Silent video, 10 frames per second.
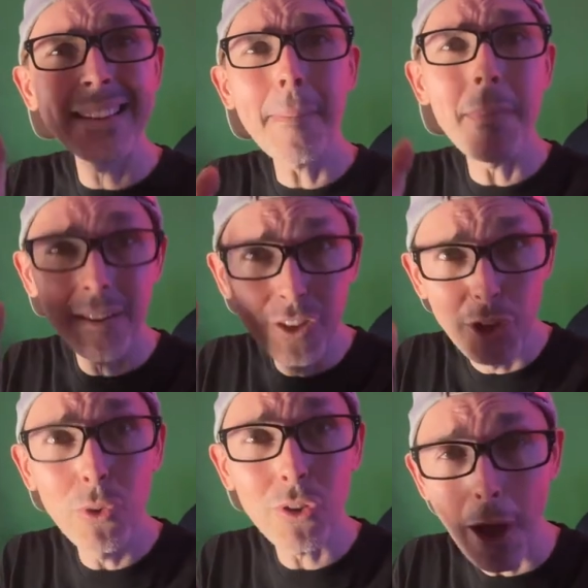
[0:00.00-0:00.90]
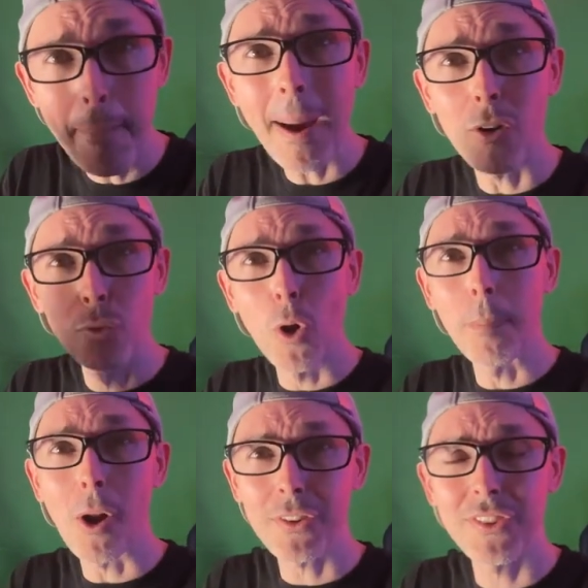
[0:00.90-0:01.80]
Some news about
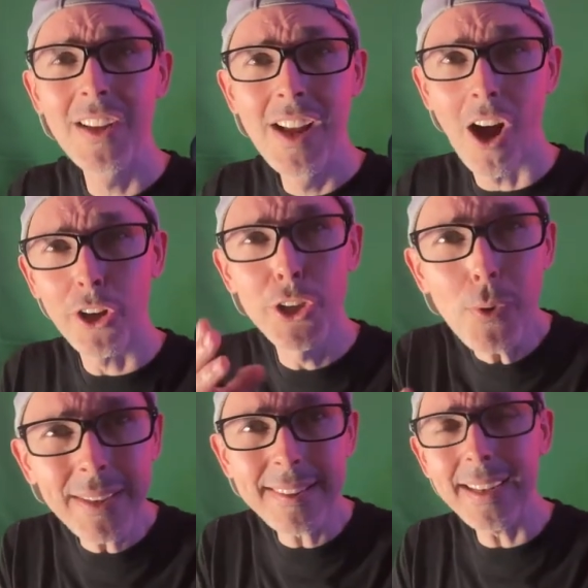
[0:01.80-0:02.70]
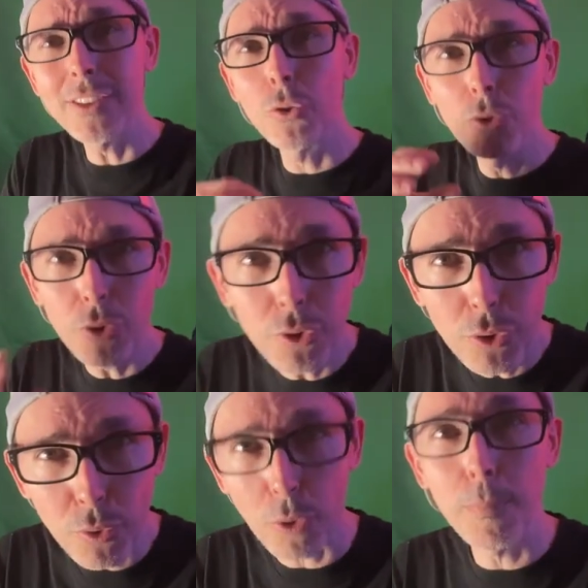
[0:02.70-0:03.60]
Roblox. Are you excited? Do you
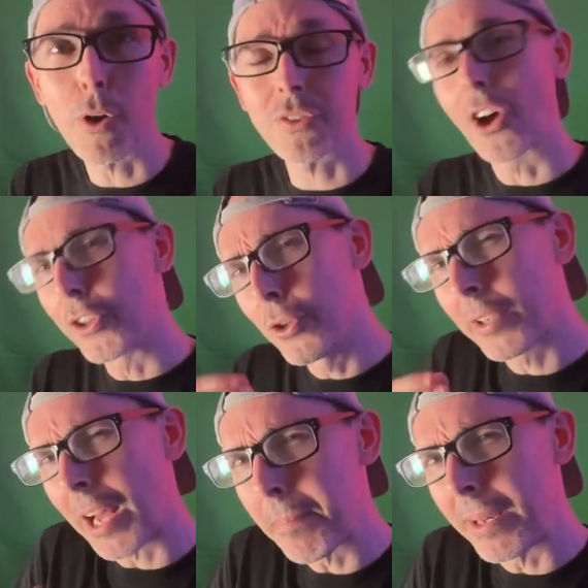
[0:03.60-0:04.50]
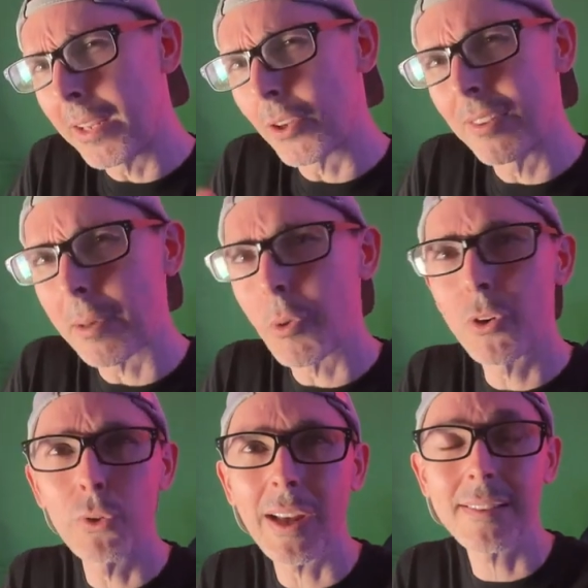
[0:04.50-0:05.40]
use Roblox? Are you a company? Are you
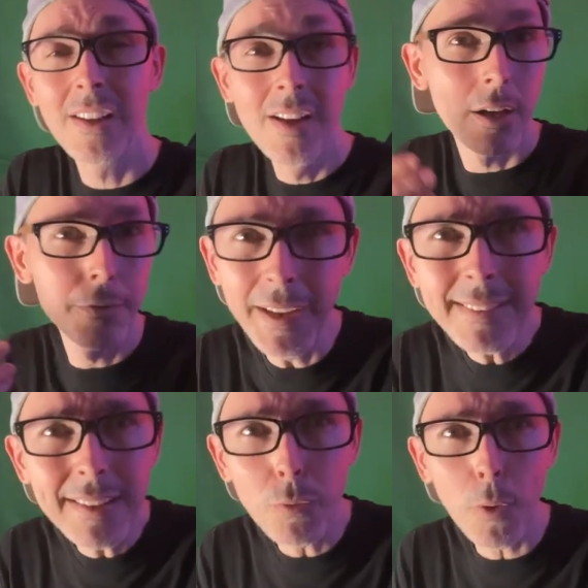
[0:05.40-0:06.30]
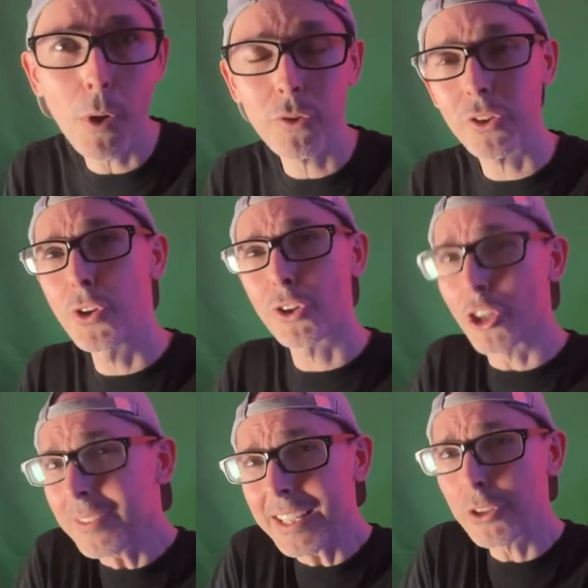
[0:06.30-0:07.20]
someone who does events in Roblox? Are you a
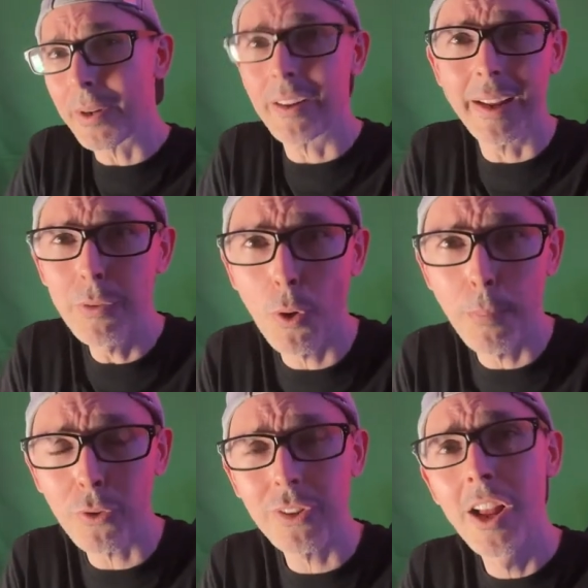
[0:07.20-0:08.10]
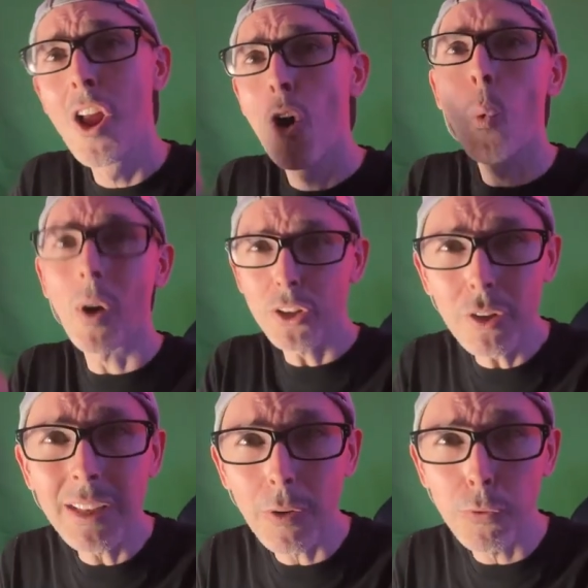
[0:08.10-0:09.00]
content creator in Roblox? What do
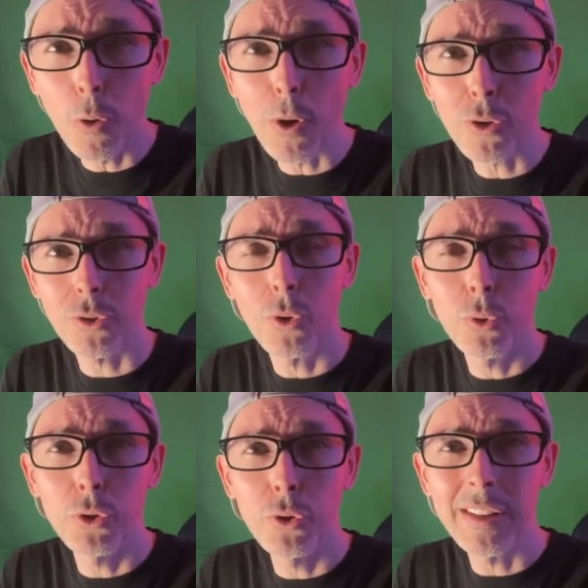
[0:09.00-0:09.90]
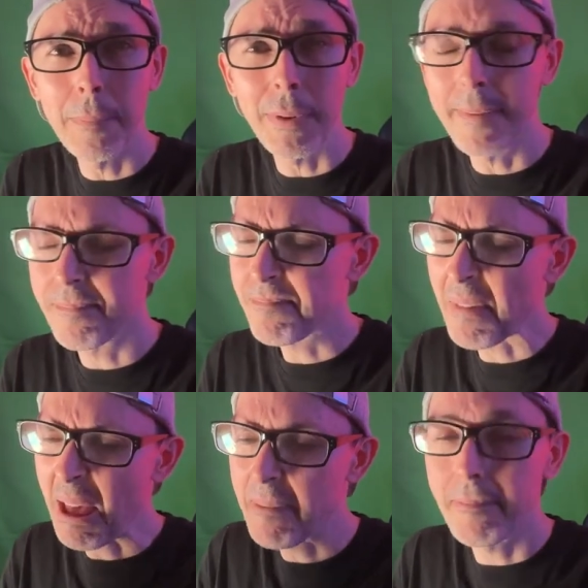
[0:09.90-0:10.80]
you think of Roblox? Or do you simply,
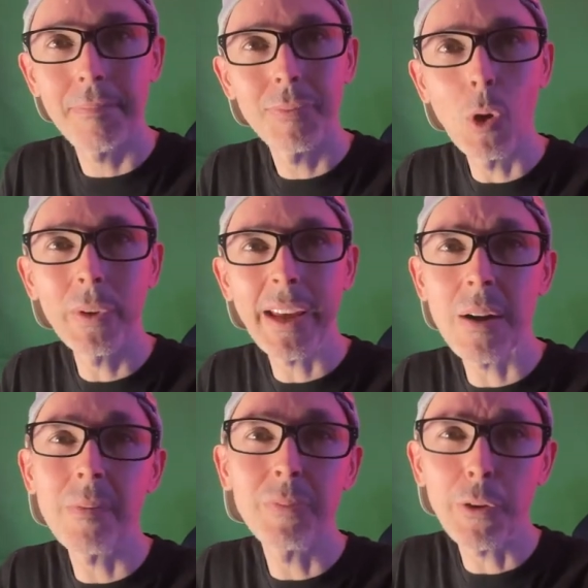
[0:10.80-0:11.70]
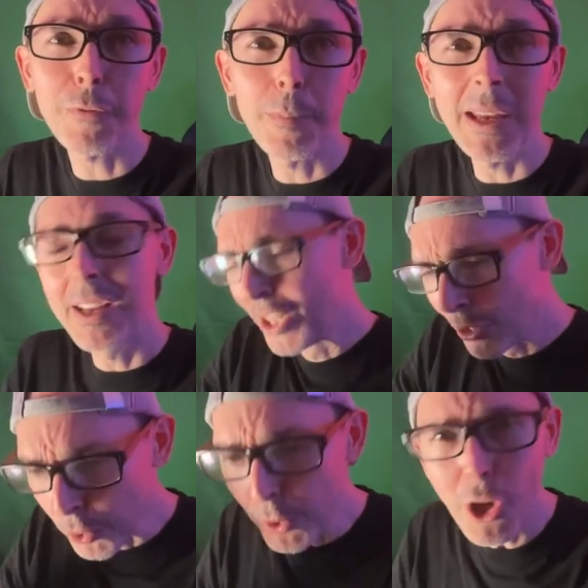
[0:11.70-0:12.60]
nah, don't care, not for me?
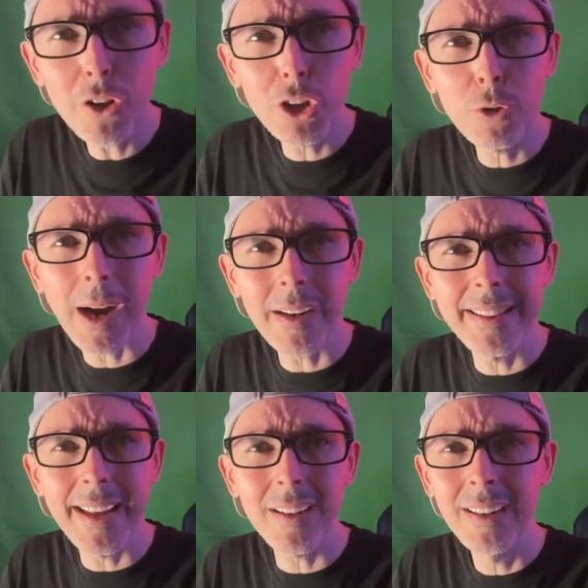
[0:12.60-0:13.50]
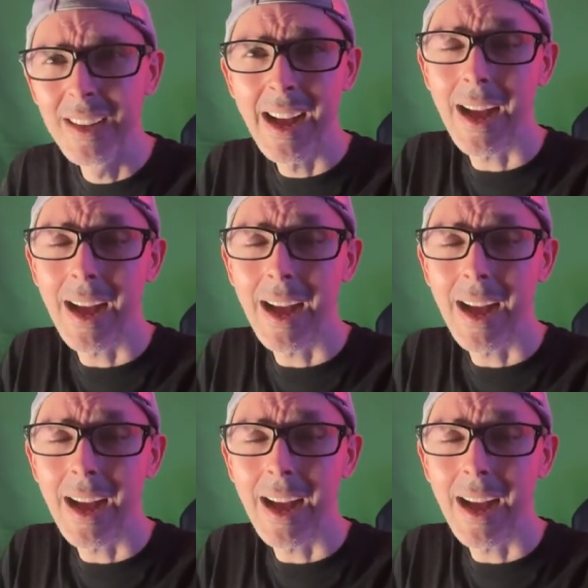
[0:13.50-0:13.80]
Too young, the crowd in there.